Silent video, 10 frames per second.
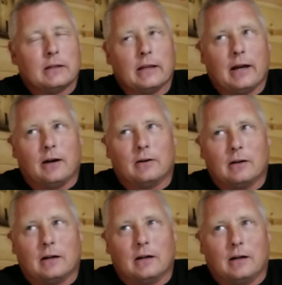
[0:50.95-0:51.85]
Now
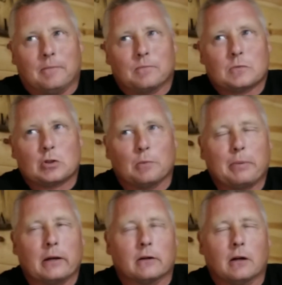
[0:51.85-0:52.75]
uh,
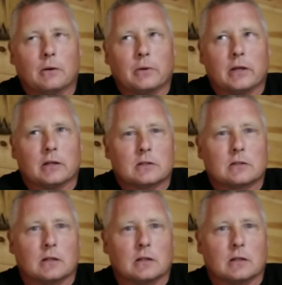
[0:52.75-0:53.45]
Shapiro is